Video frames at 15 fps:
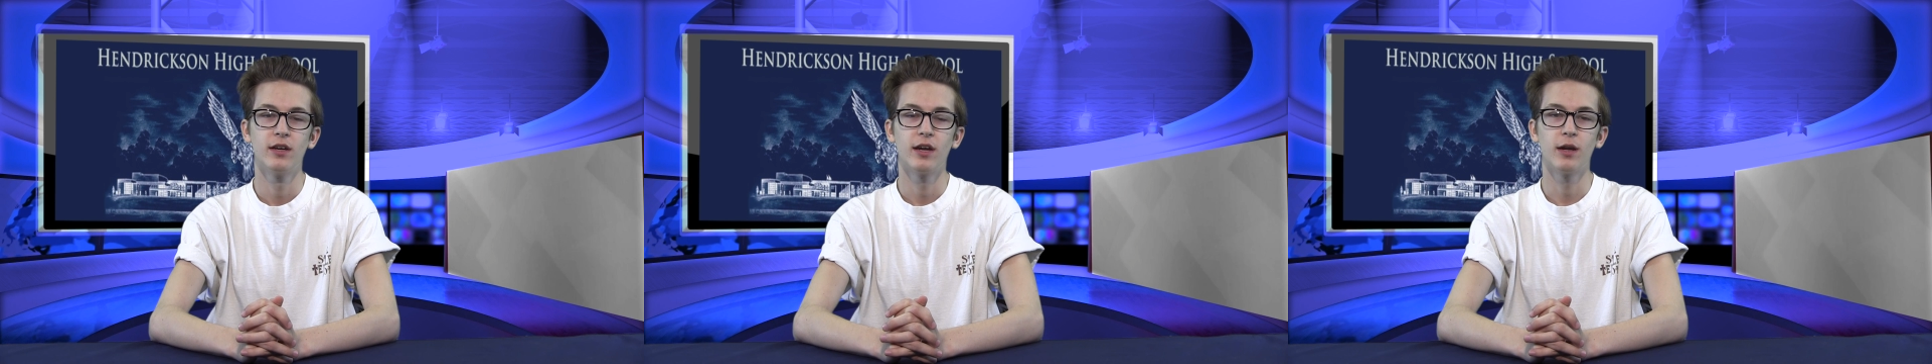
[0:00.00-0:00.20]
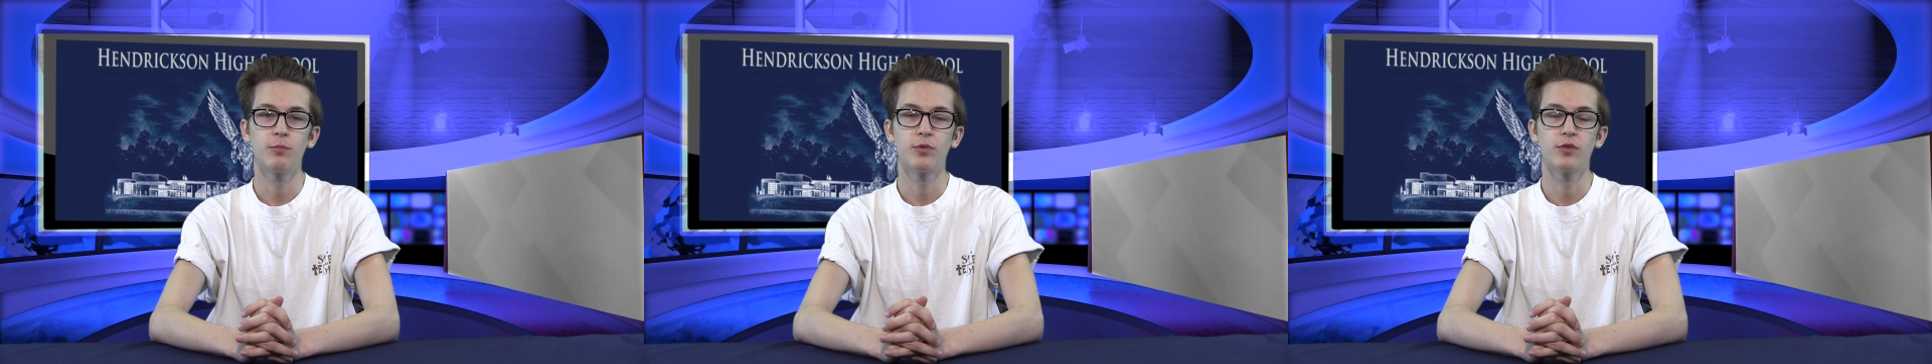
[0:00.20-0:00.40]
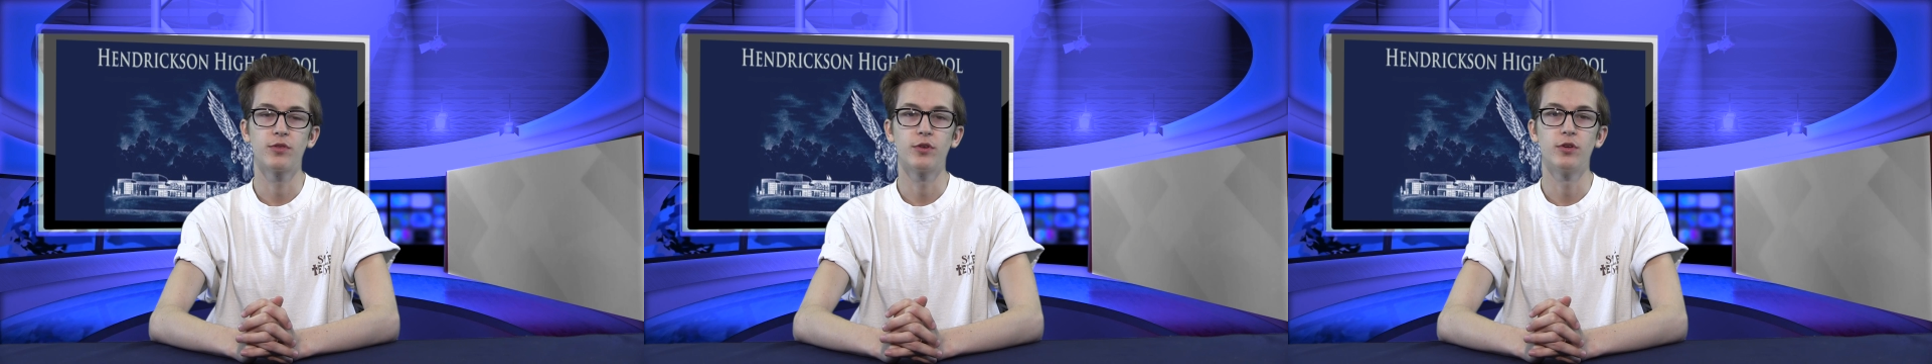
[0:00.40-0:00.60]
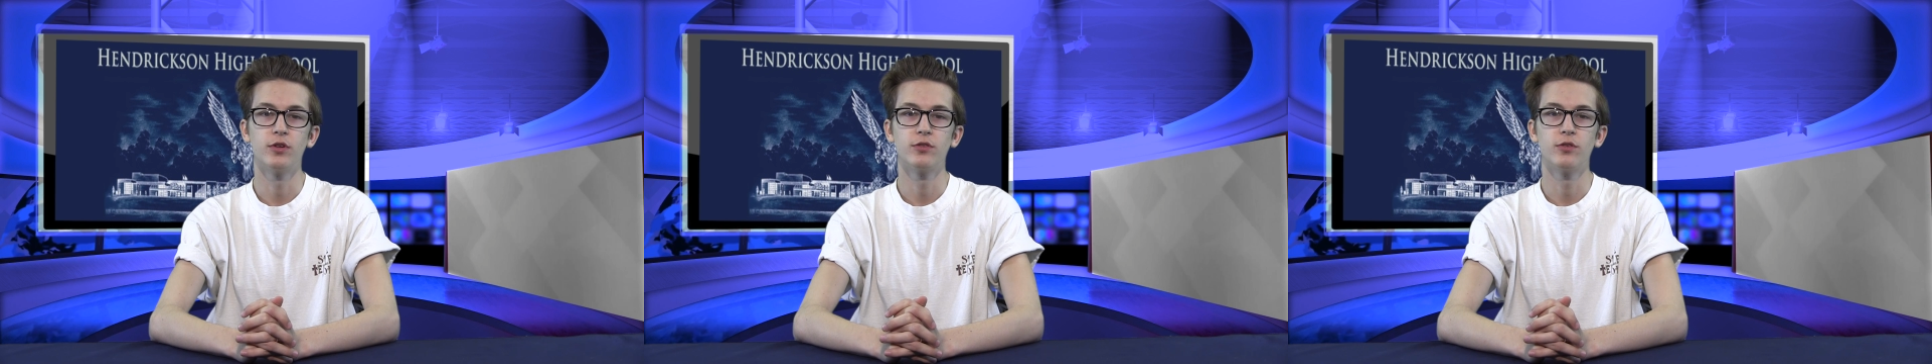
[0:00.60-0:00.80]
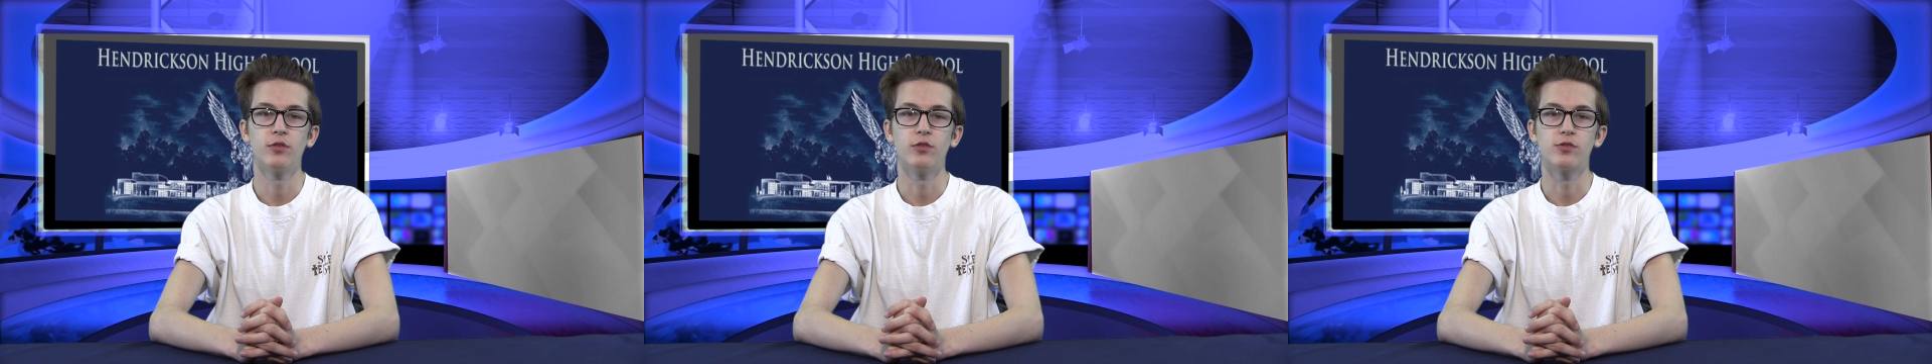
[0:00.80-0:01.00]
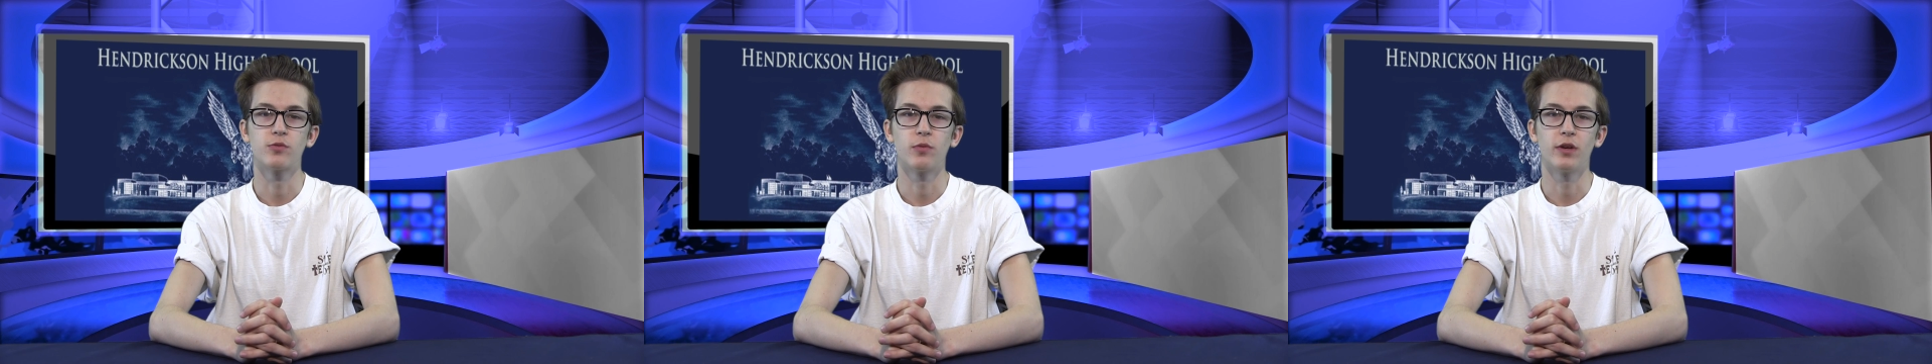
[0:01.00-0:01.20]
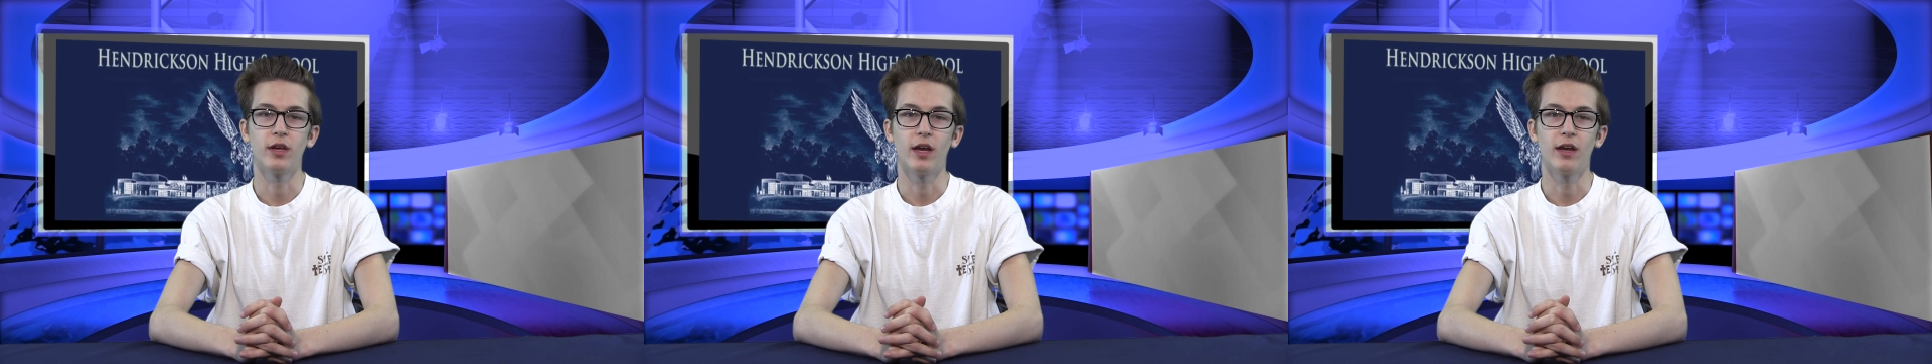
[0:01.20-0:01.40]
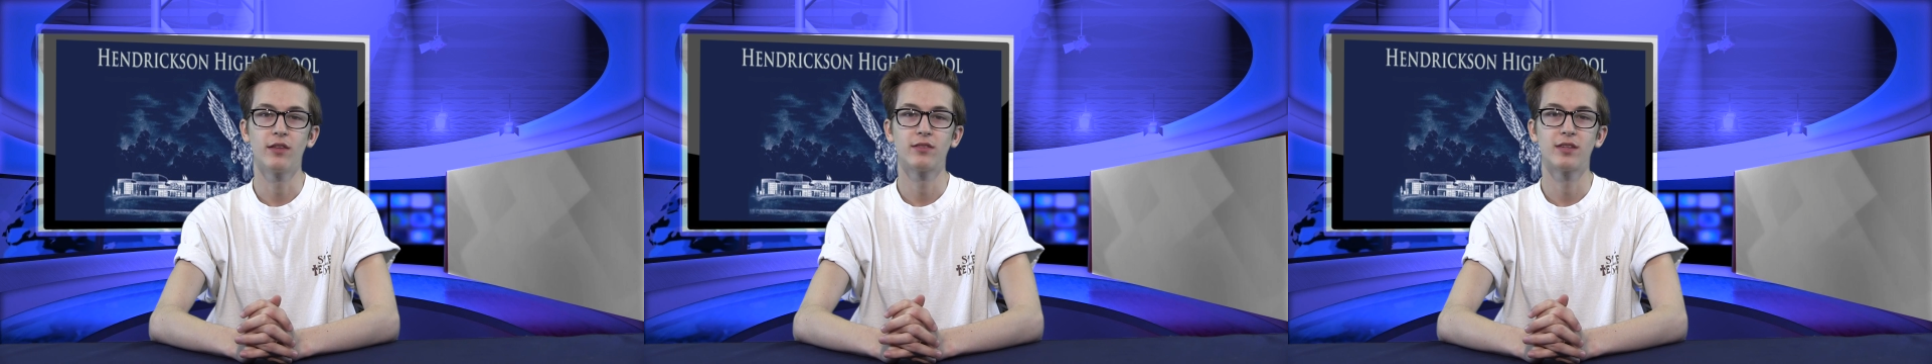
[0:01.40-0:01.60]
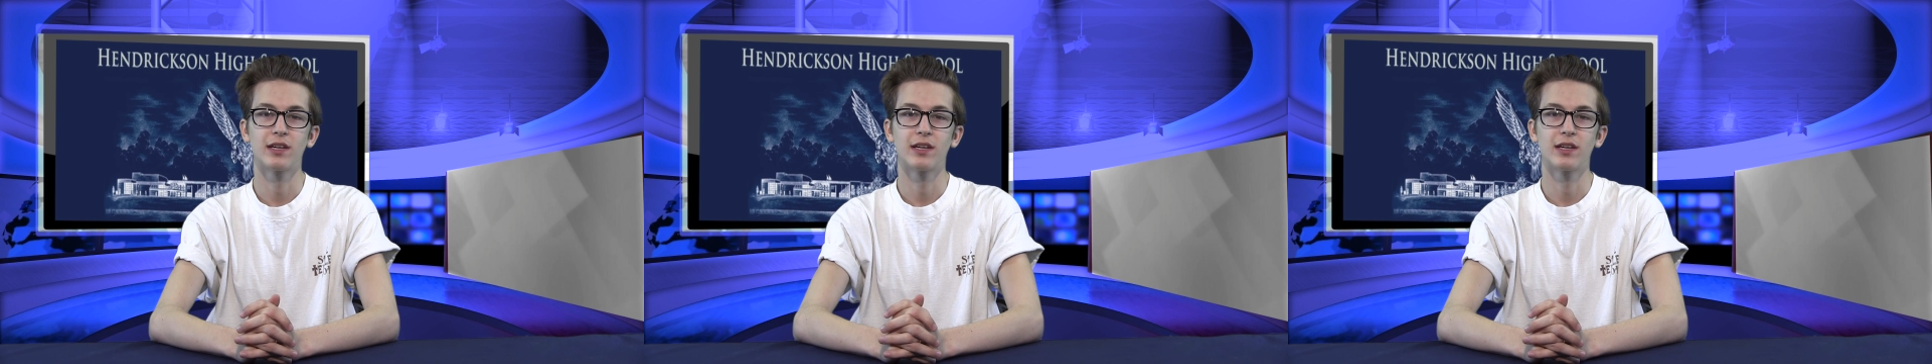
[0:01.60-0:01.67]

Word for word: April 3rd through the 28th,